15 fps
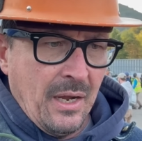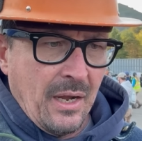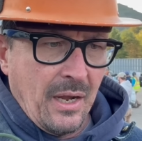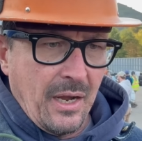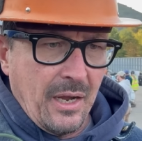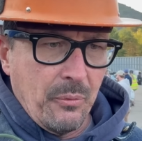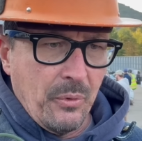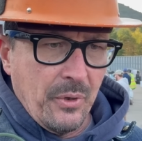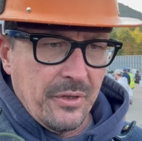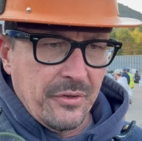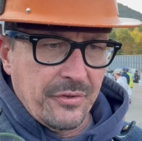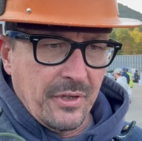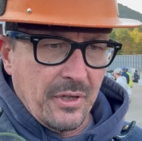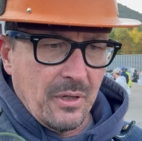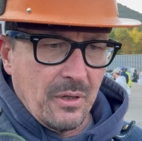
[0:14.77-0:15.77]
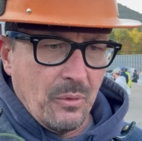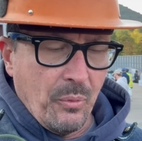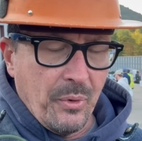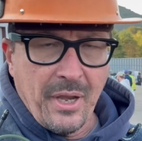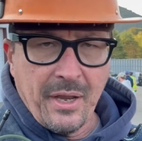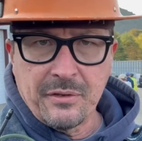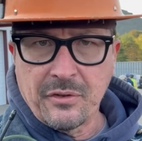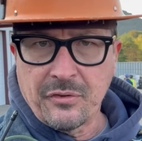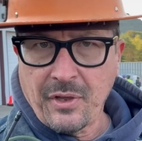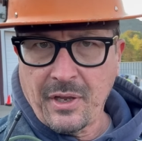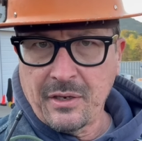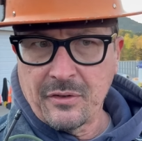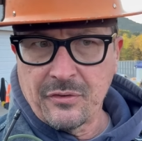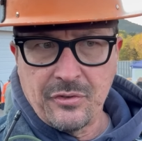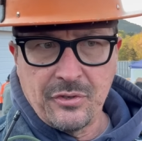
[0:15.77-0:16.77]
I was, uh, when I
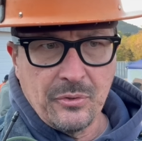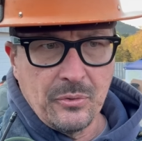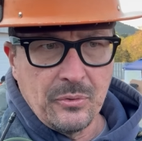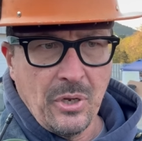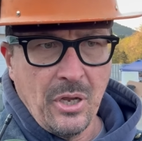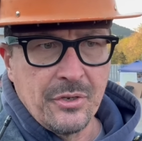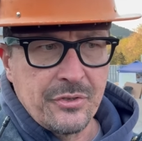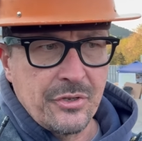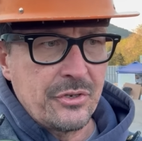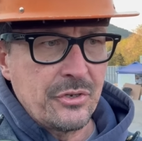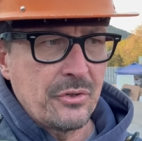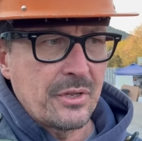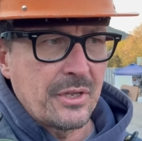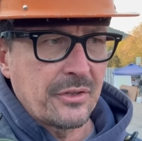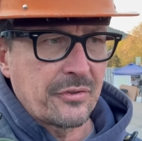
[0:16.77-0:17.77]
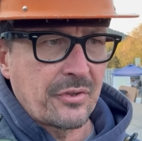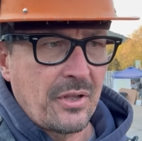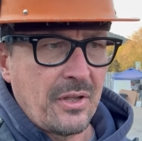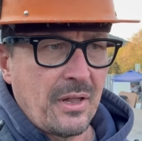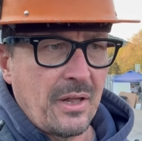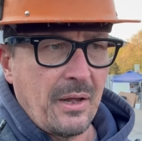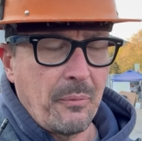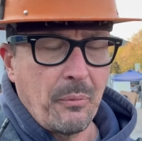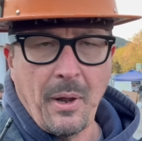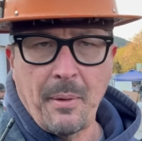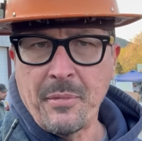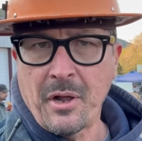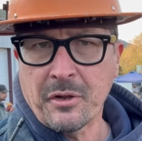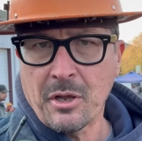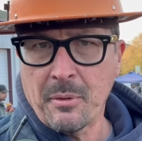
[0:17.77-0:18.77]
decided to, to do this, I'm
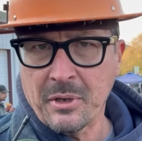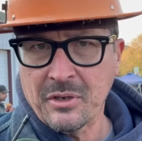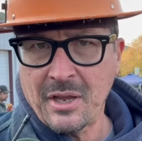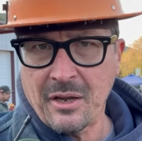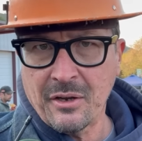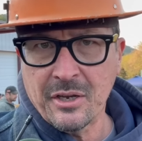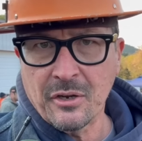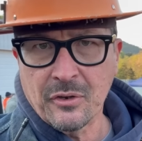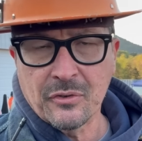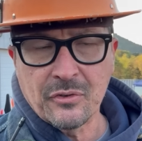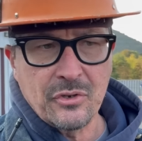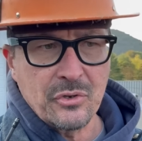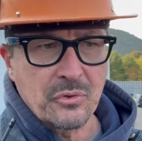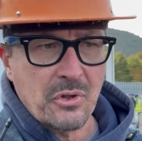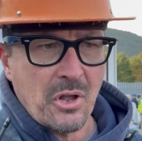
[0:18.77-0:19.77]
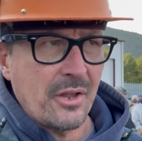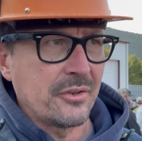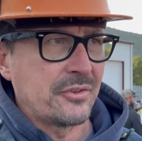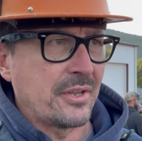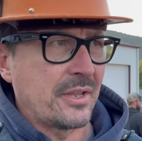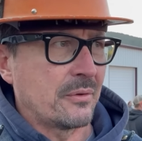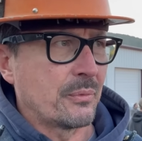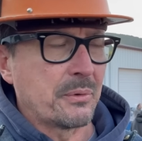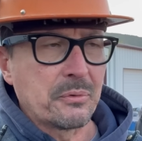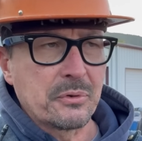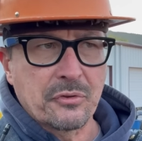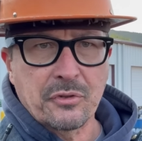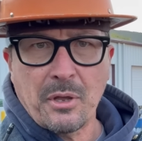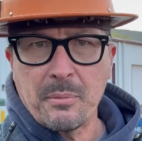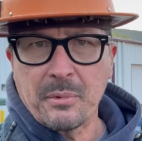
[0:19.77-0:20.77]
not coming down here to do content. We were
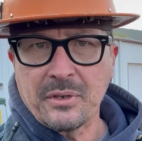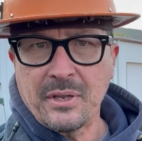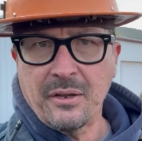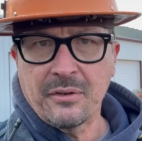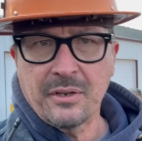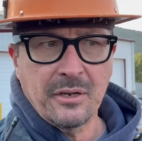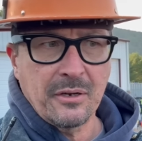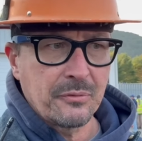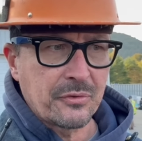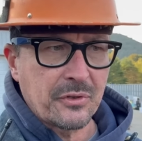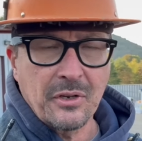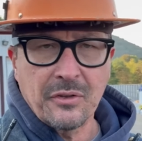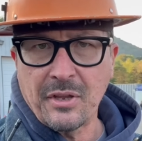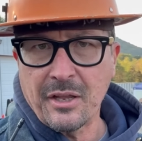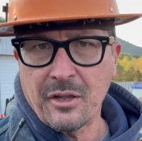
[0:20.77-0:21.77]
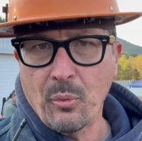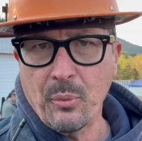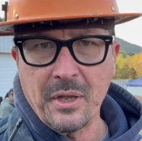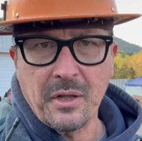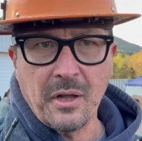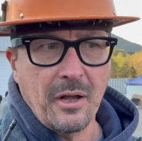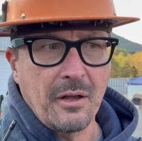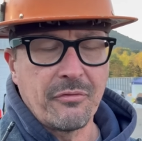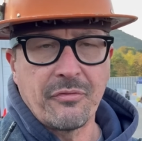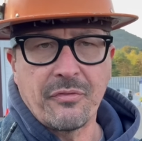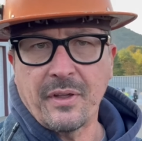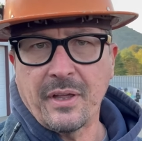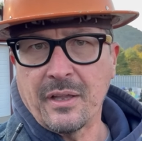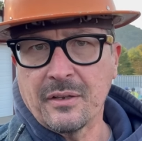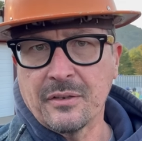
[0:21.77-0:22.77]
just coming down here. I was going to take a week off
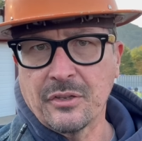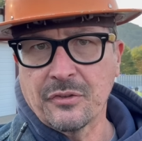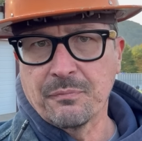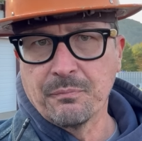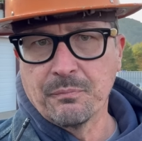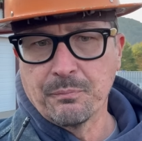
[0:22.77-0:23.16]
and just